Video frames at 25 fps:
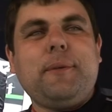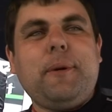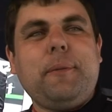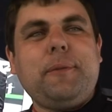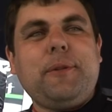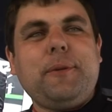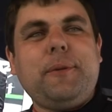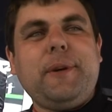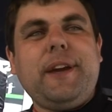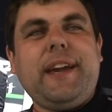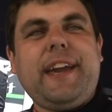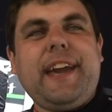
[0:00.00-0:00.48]
up
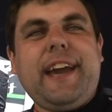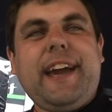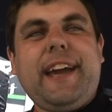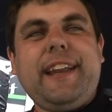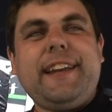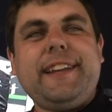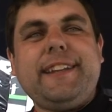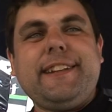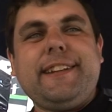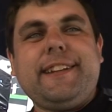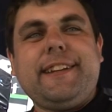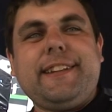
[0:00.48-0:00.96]
the
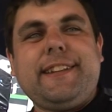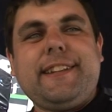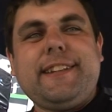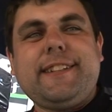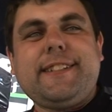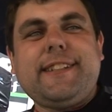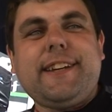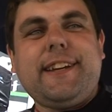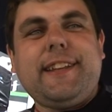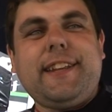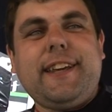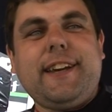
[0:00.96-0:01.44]
weekend, and that this,
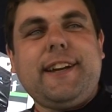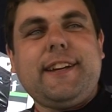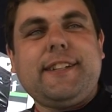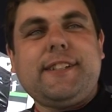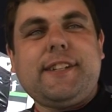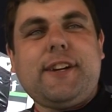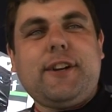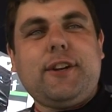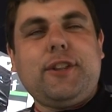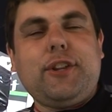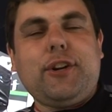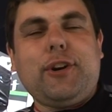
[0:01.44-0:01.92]
I think, is
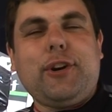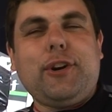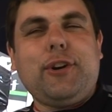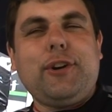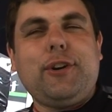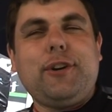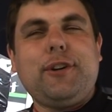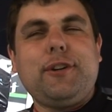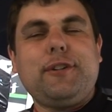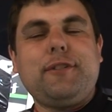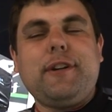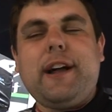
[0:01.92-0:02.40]
our
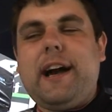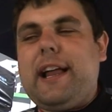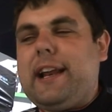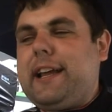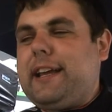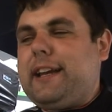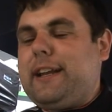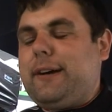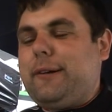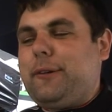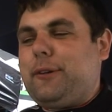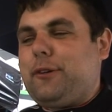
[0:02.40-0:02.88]
3rd rally
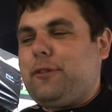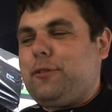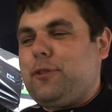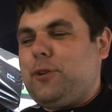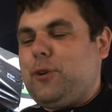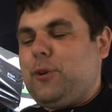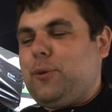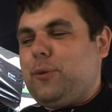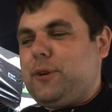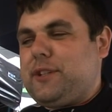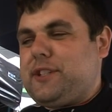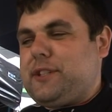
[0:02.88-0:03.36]
now in a
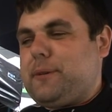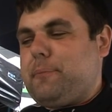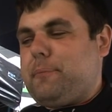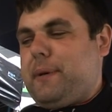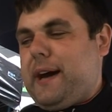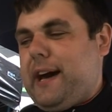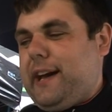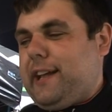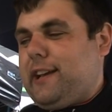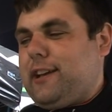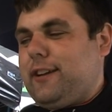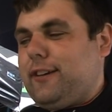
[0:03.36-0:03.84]
row with some
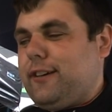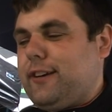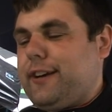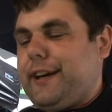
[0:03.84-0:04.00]
bad luck,